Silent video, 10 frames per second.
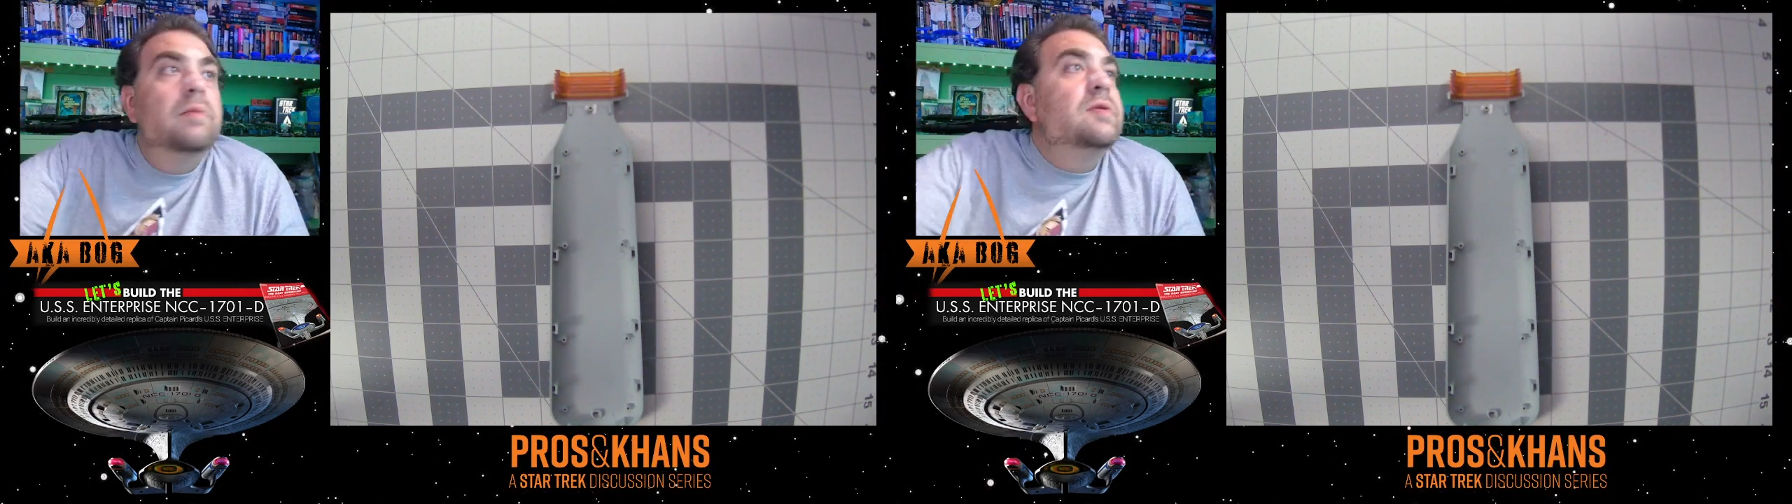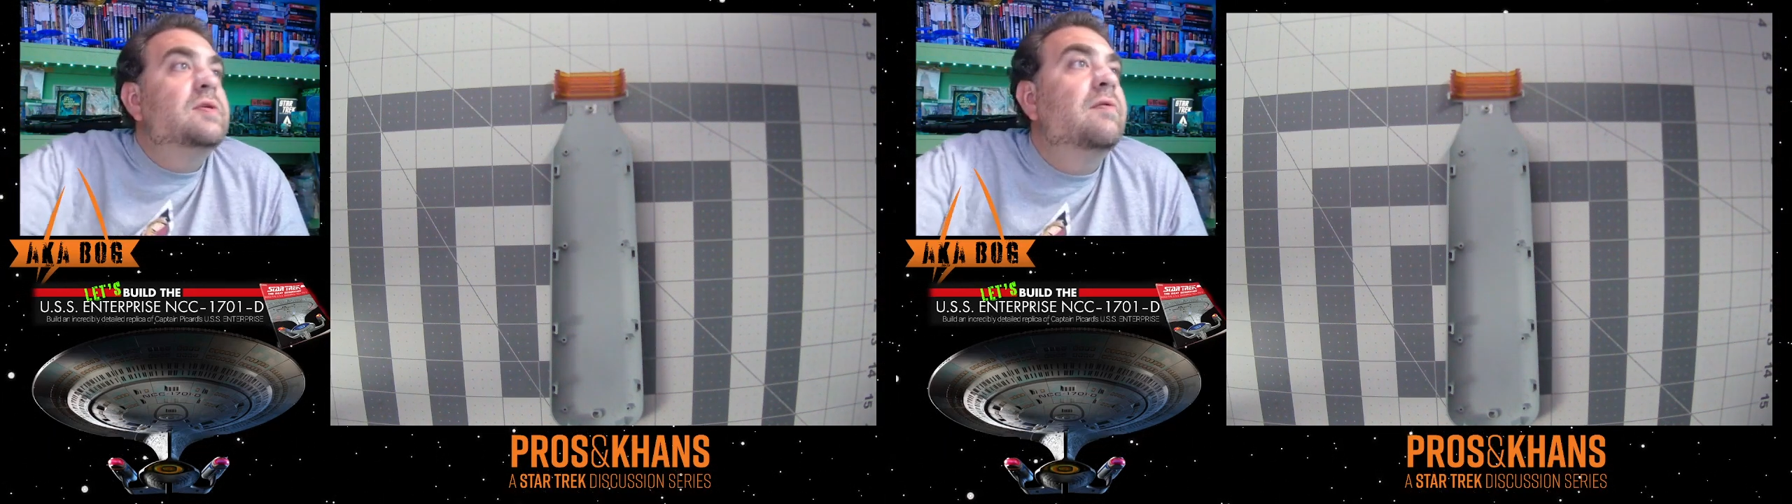
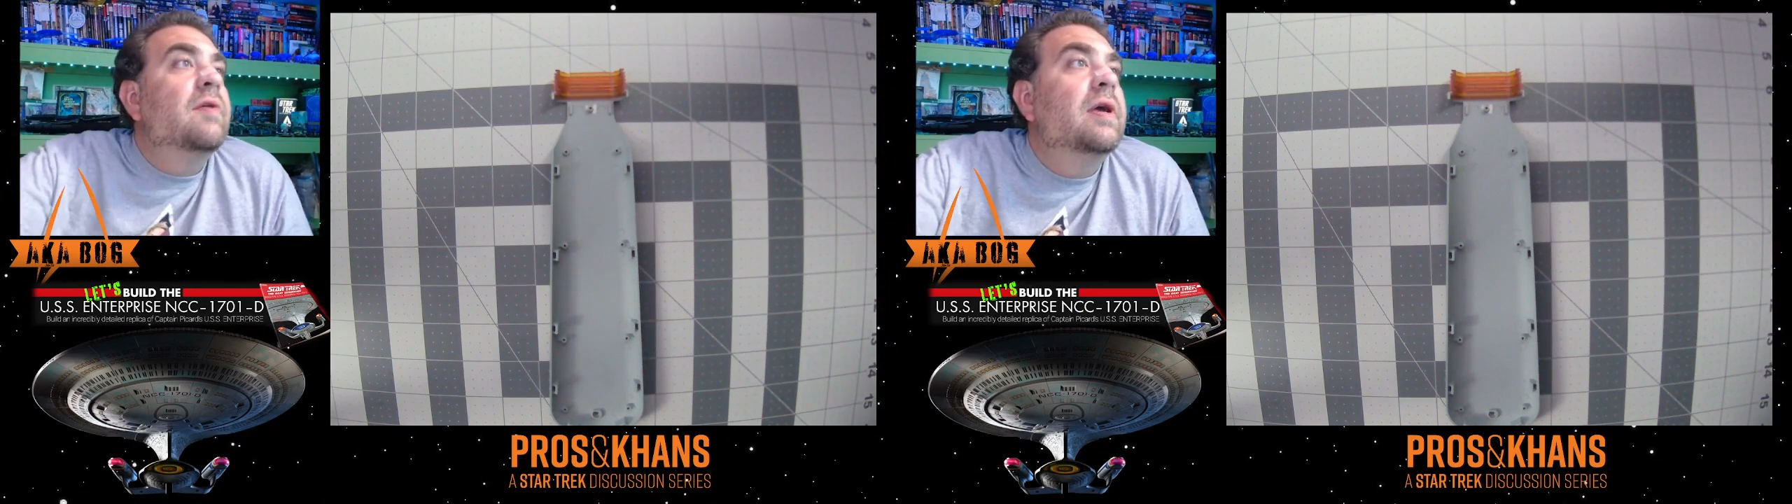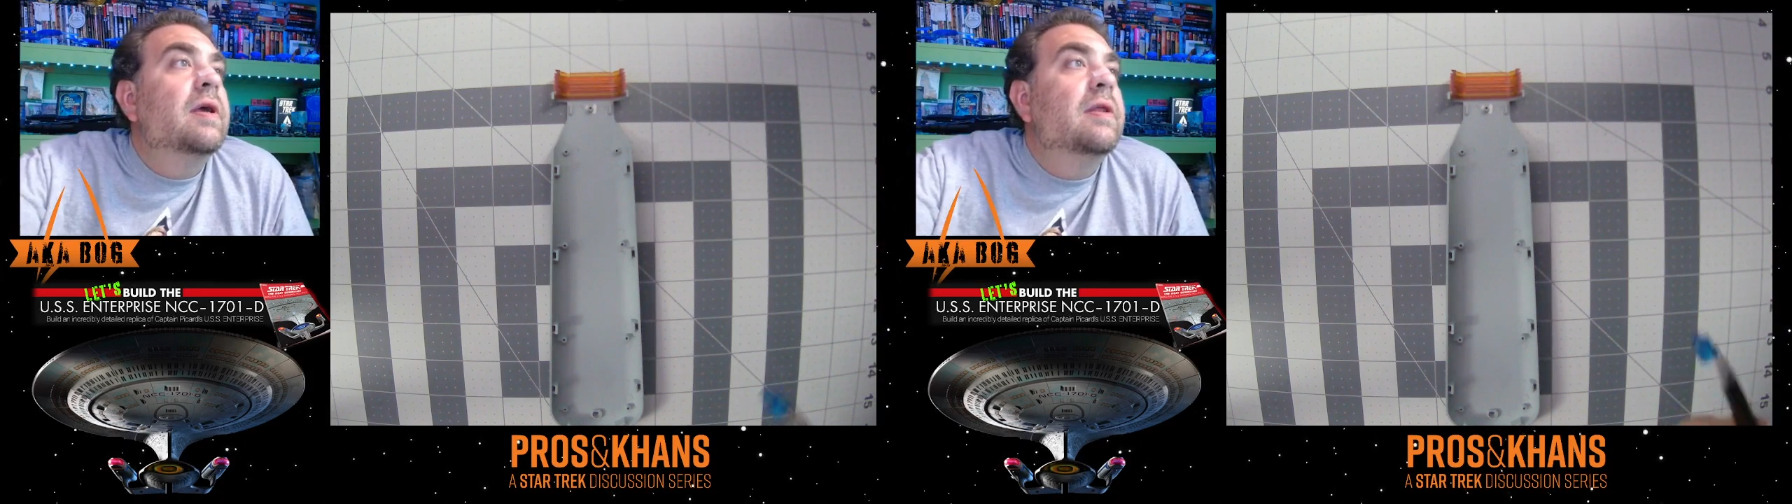Let's see if
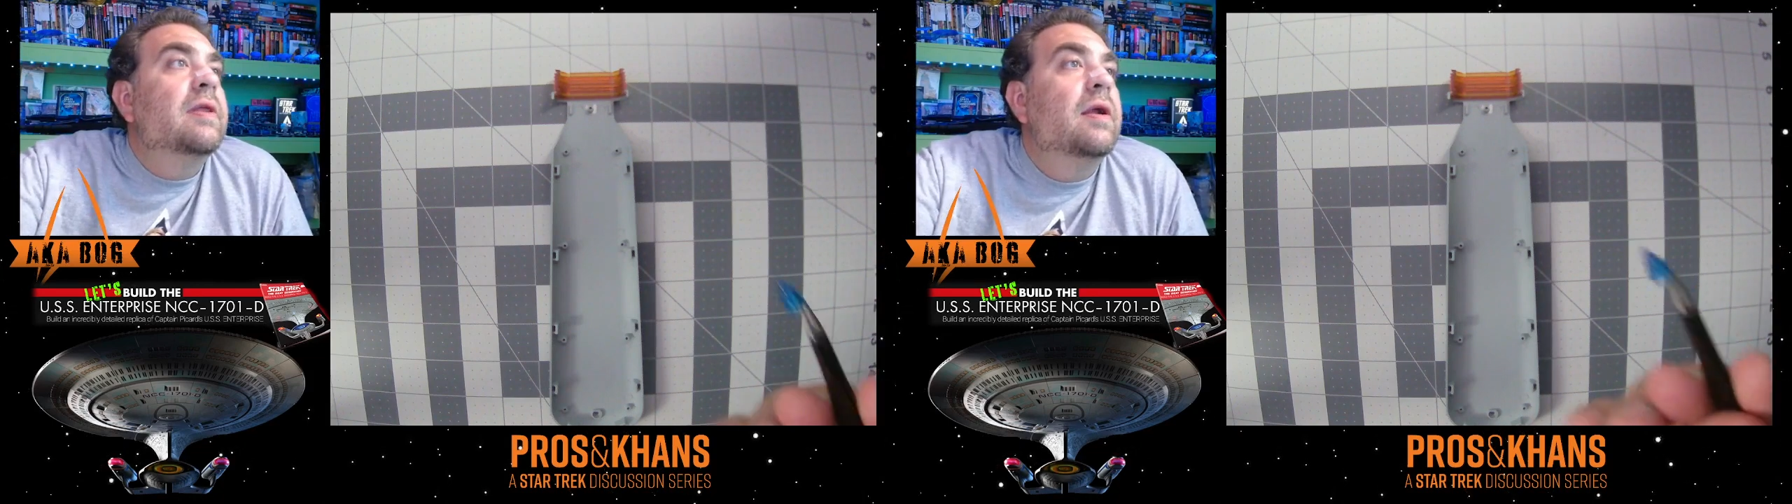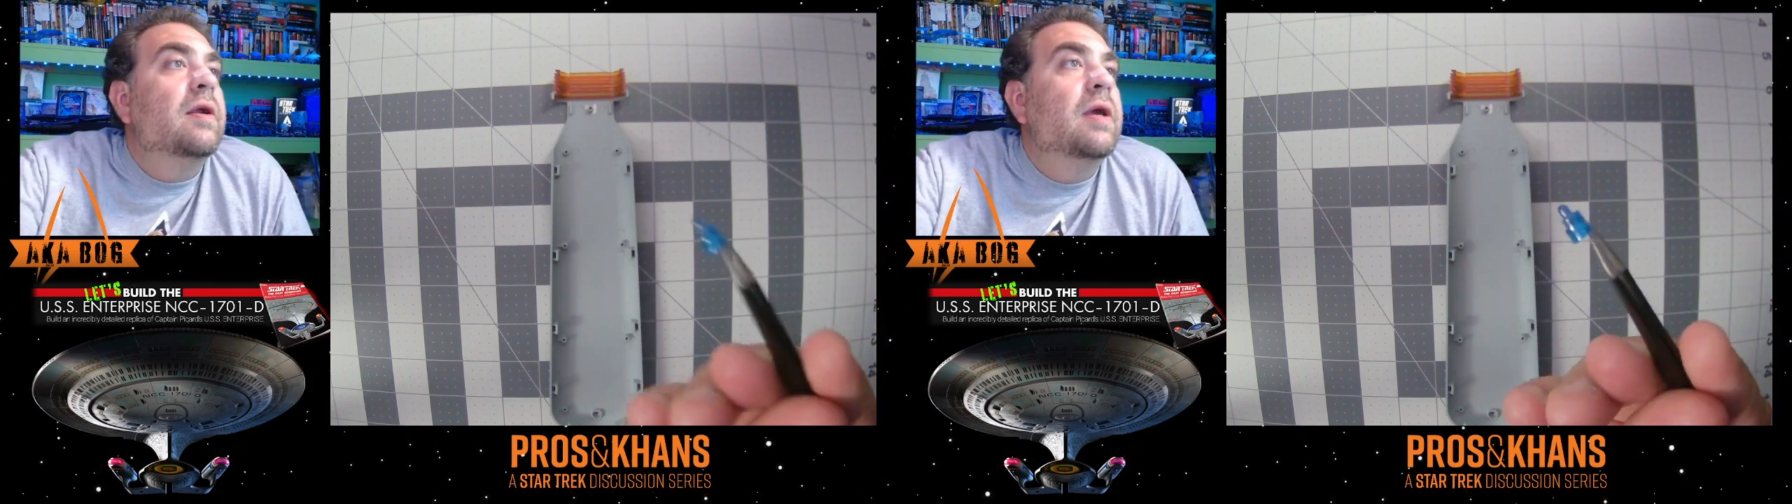I can get
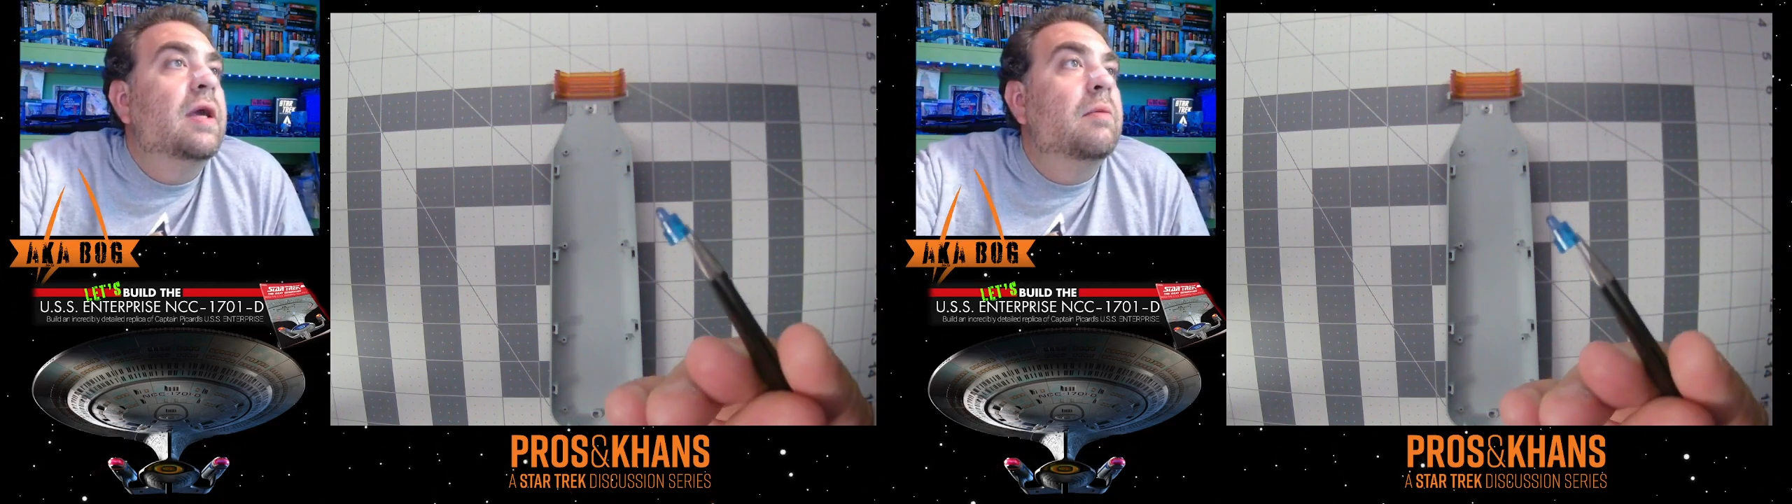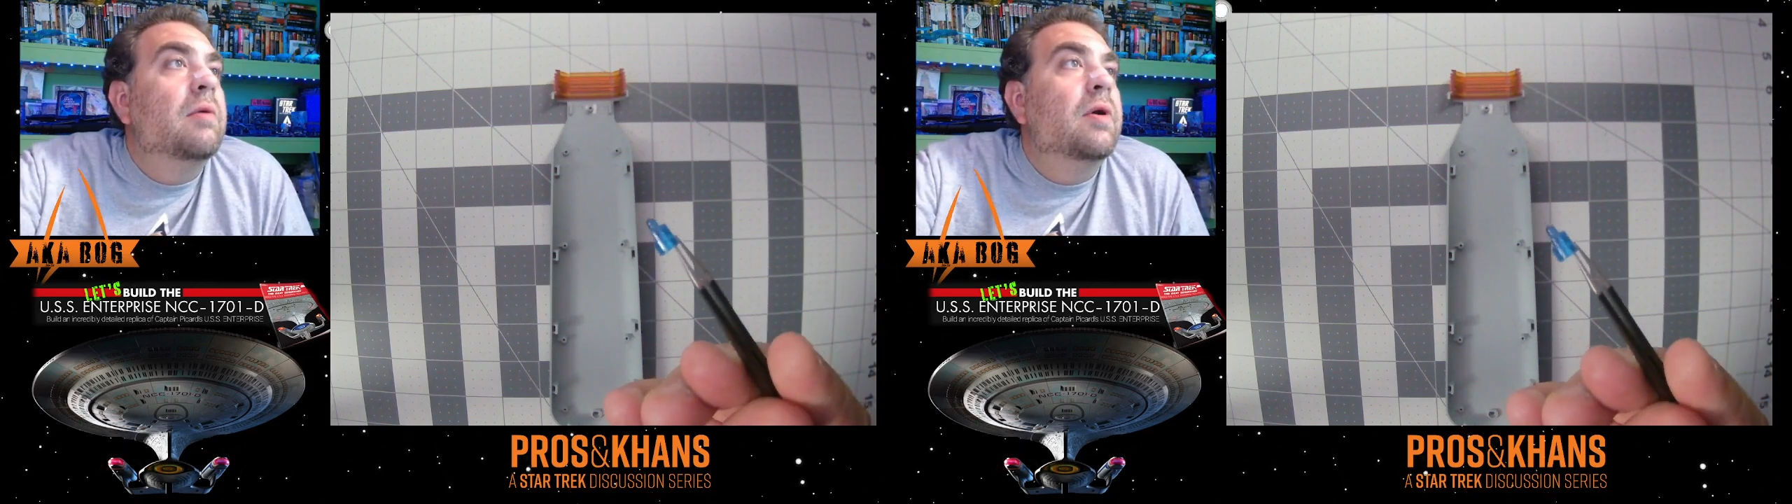that on
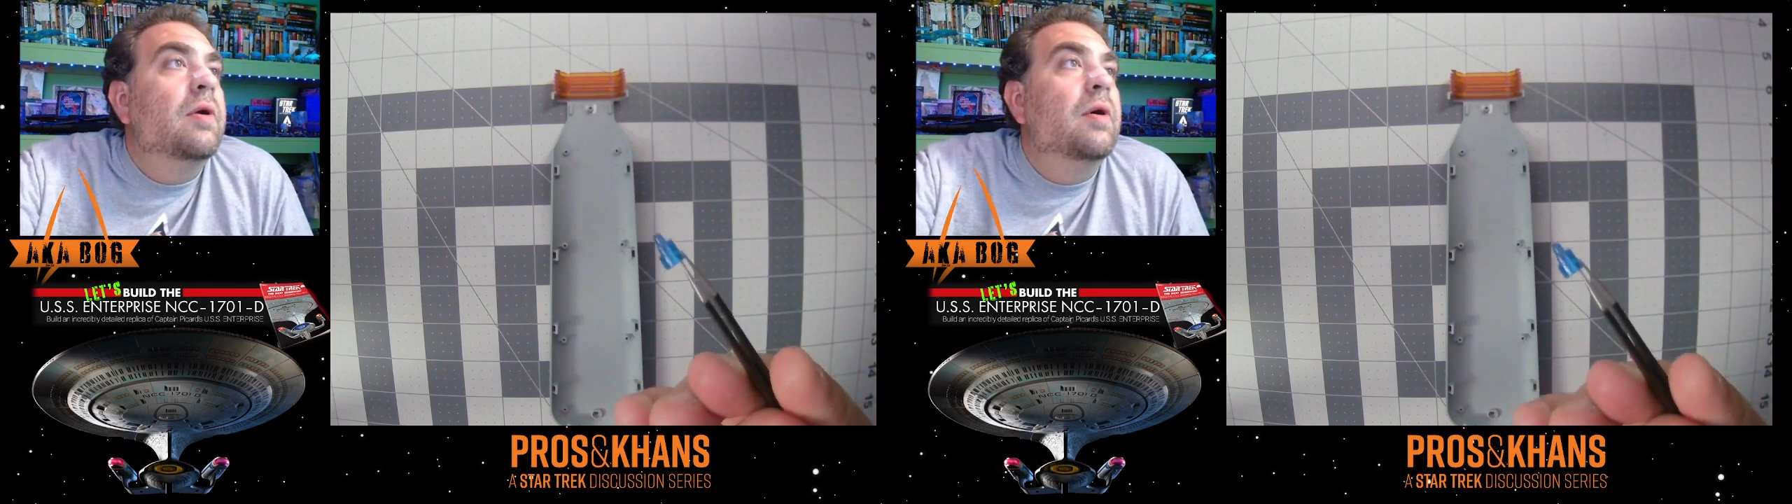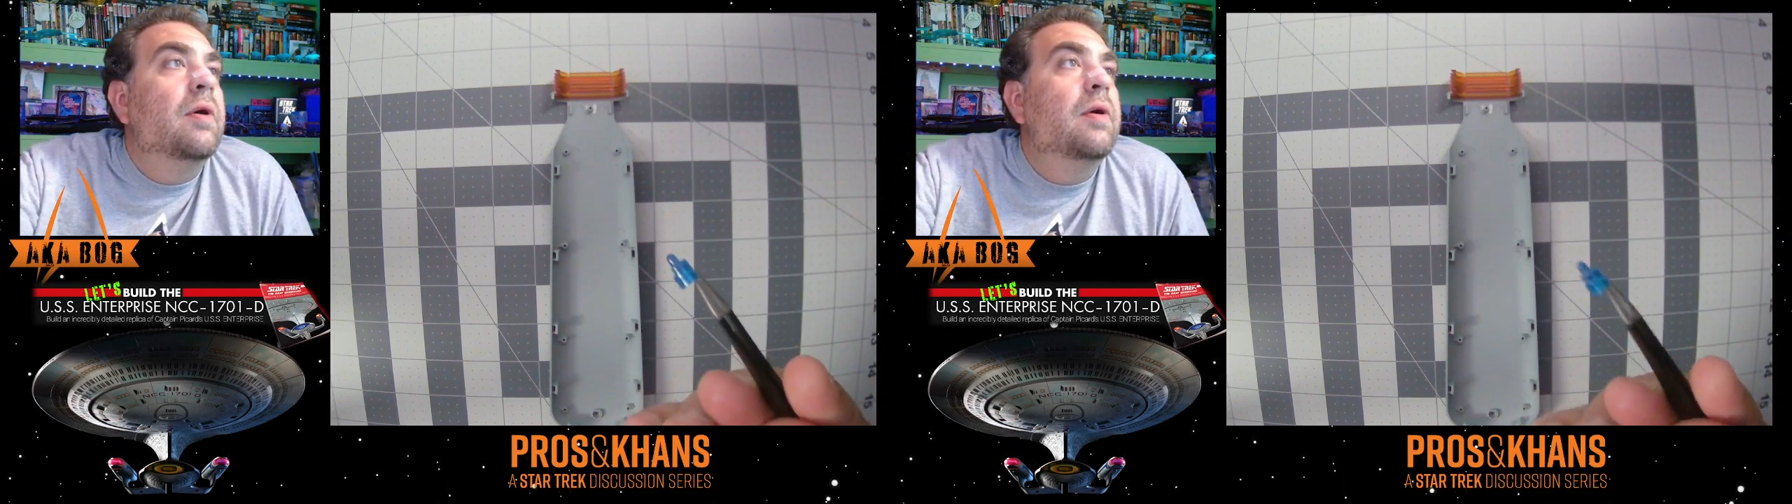camera at
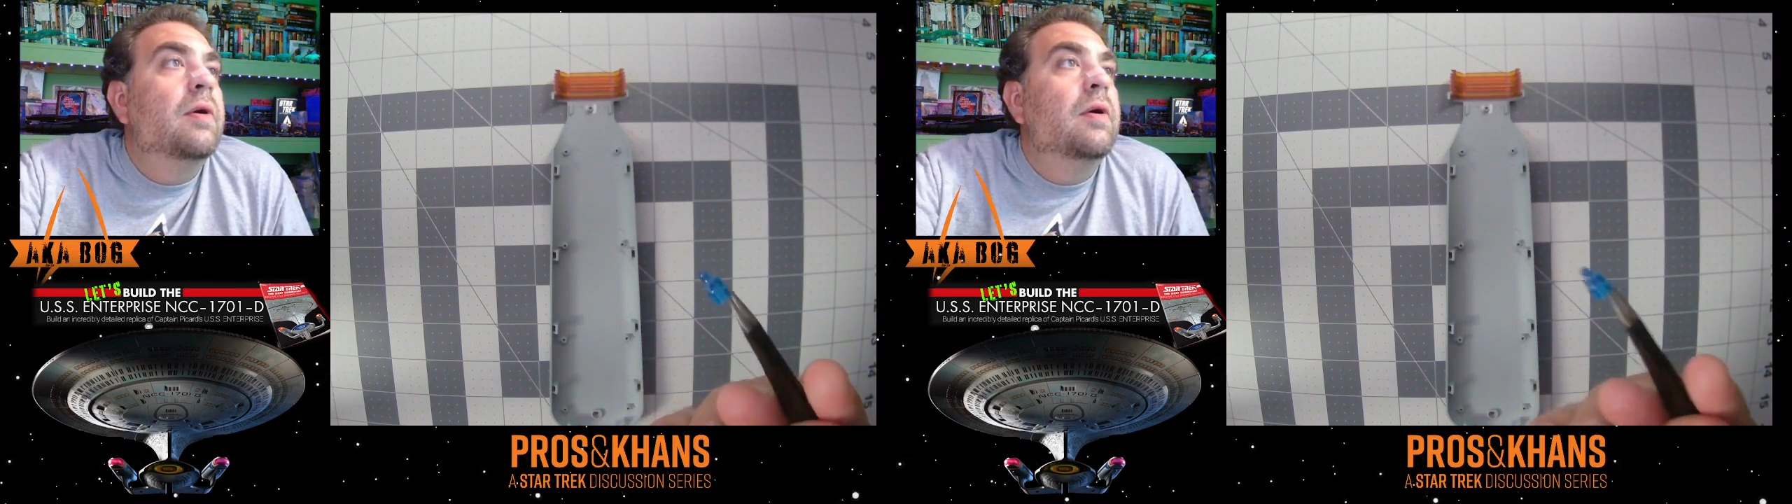all.